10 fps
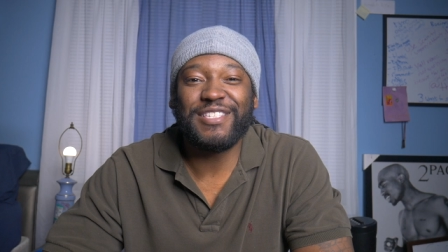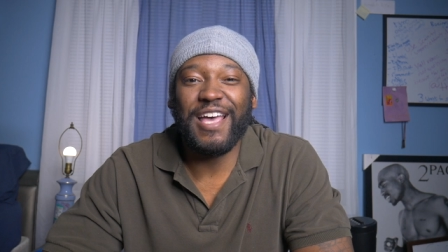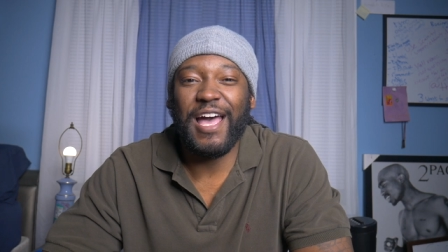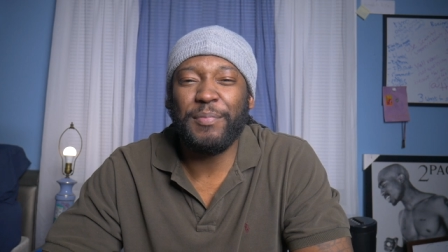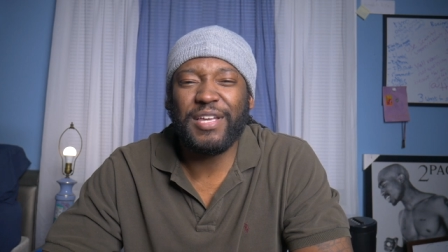
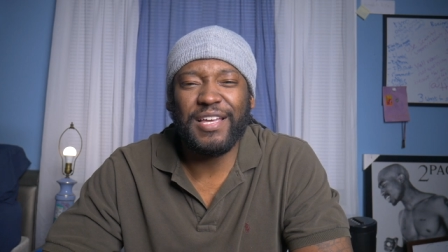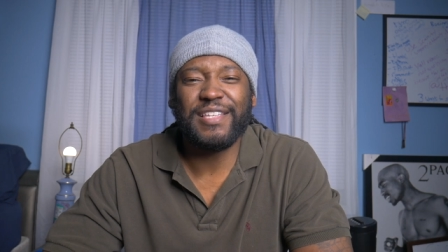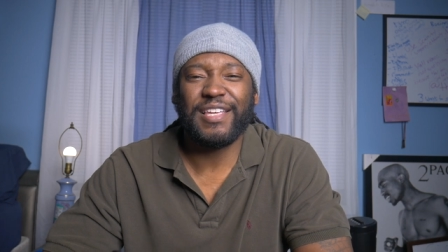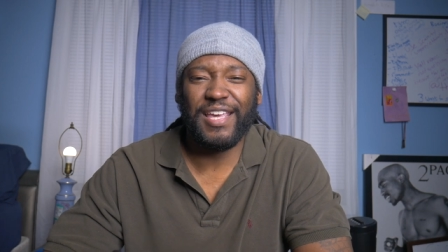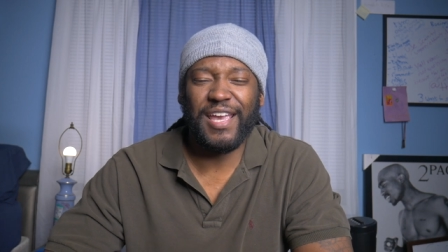time
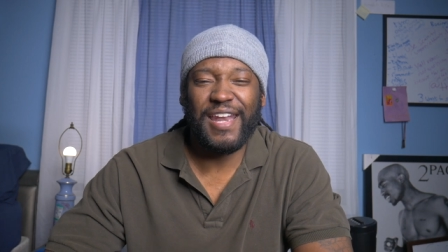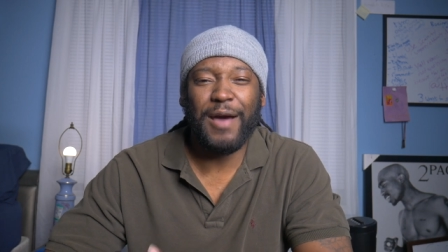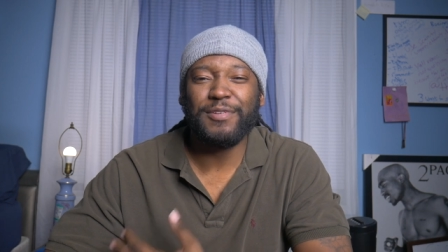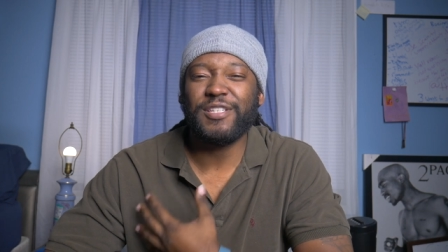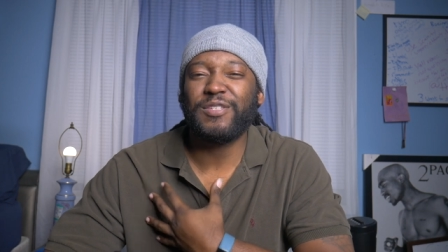because, again, I
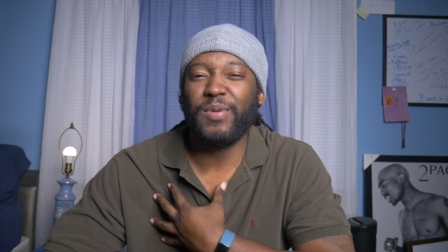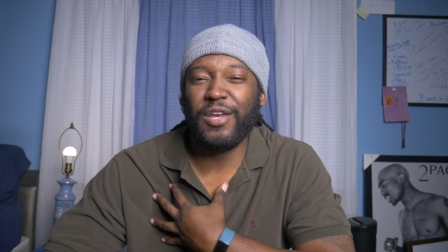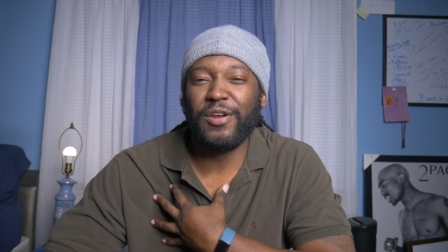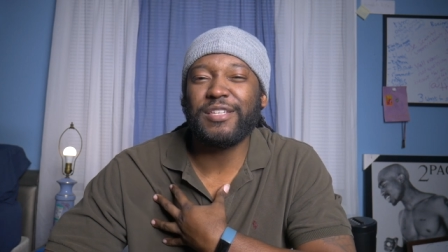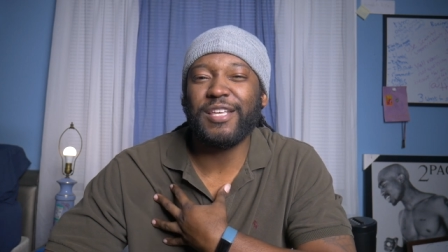was
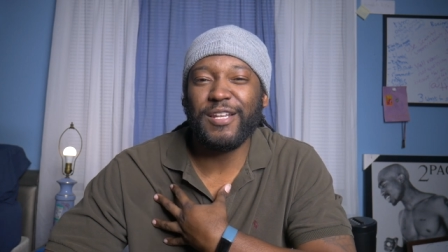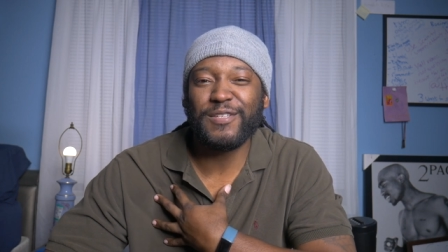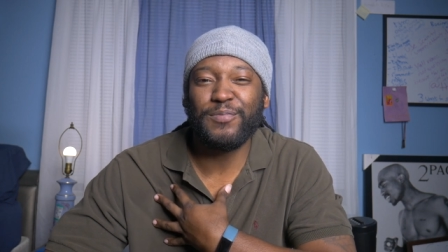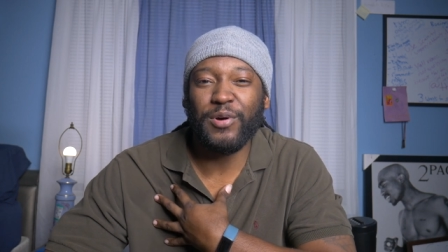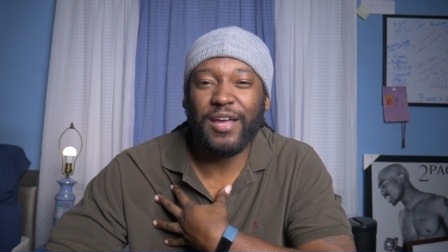experienced at
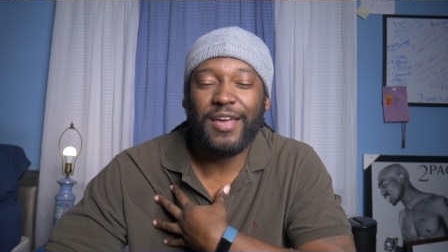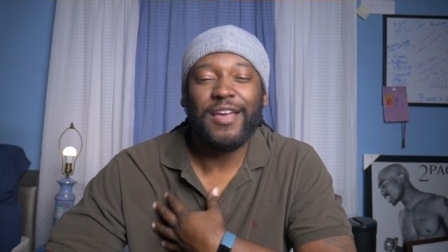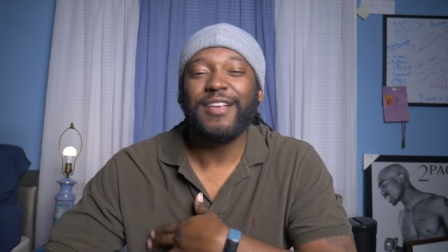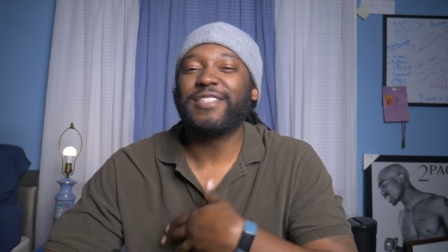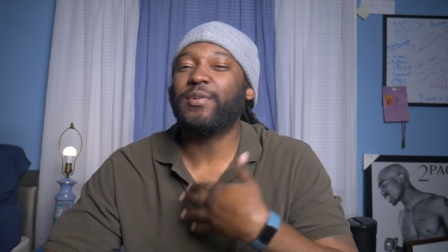this point.
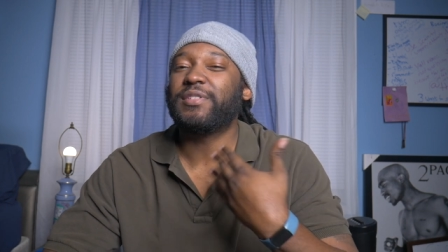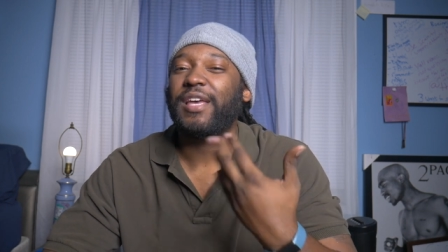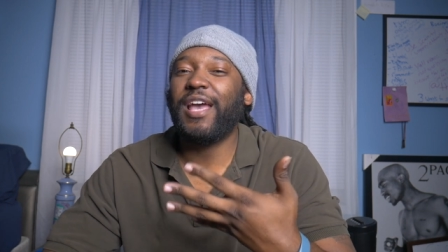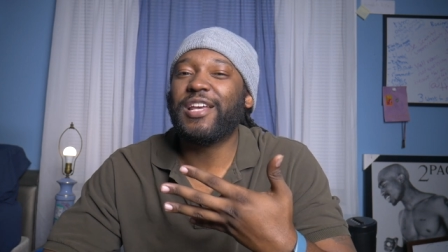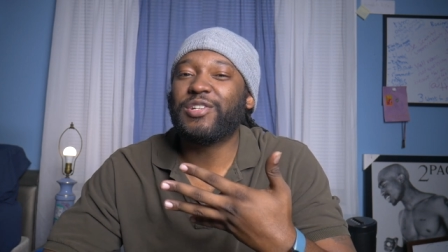So as an
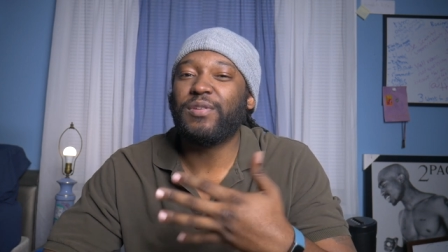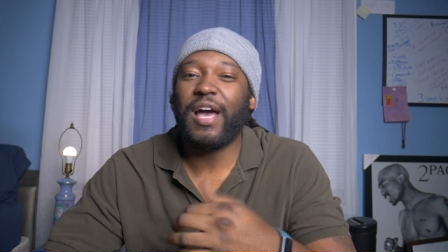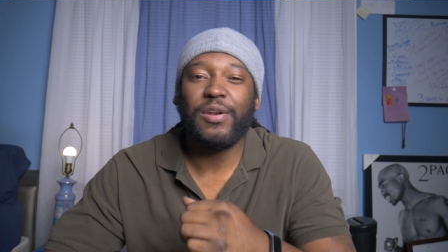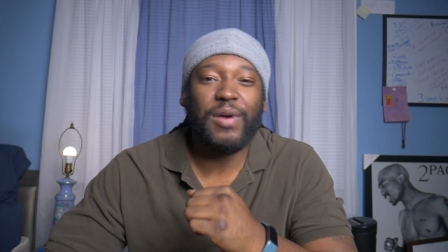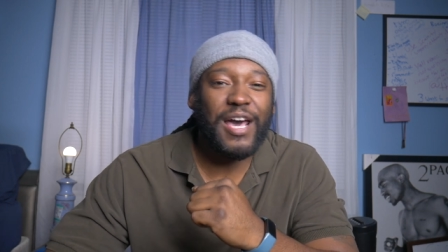extra,
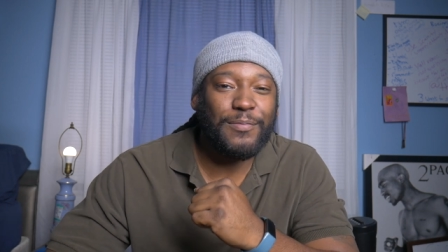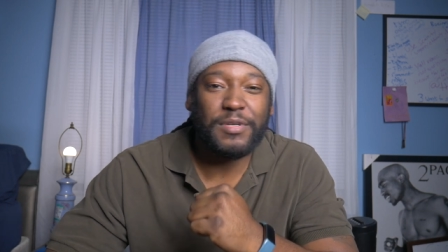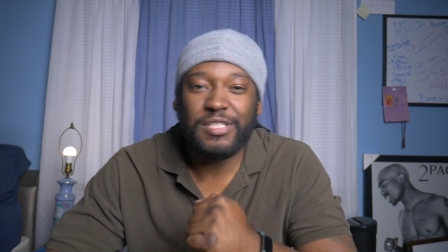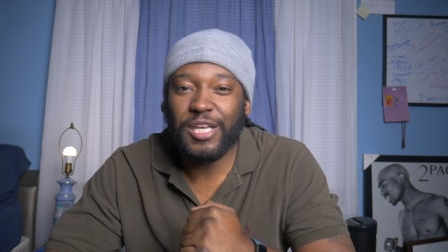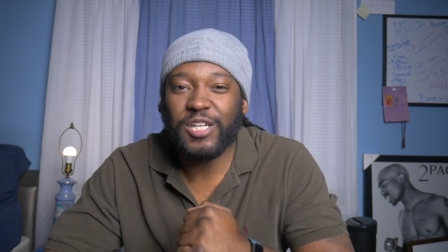I knew how to
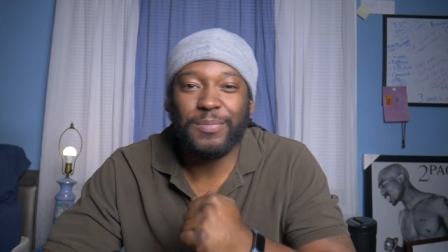position